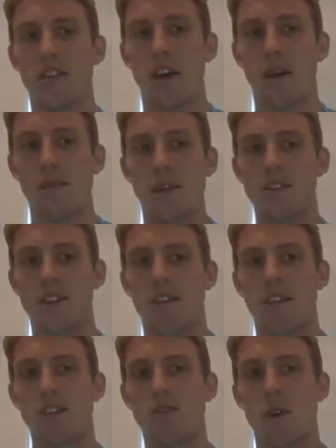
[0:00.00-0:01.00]
that means they
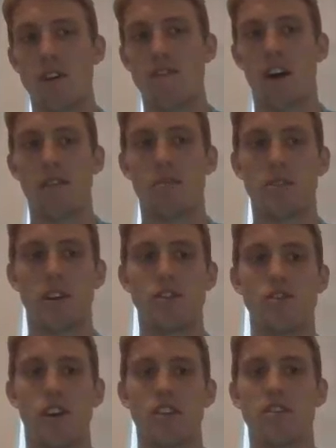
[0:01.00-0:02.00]
have a 25%
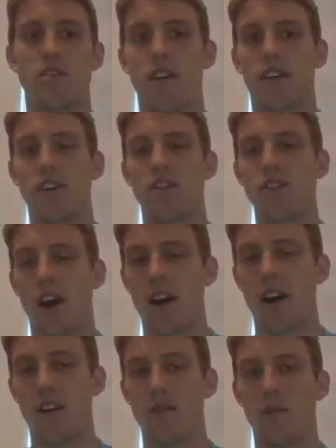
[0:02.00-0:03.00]
chance of having a
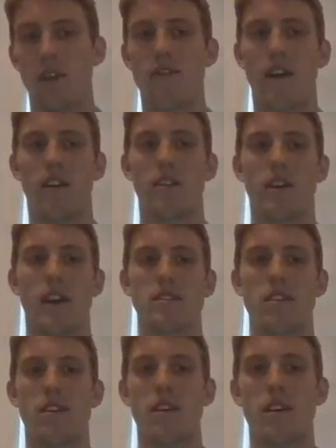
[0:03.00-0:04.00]
child with
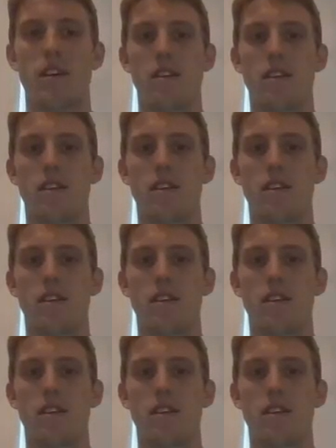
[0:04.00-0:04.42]
phenylketonuria.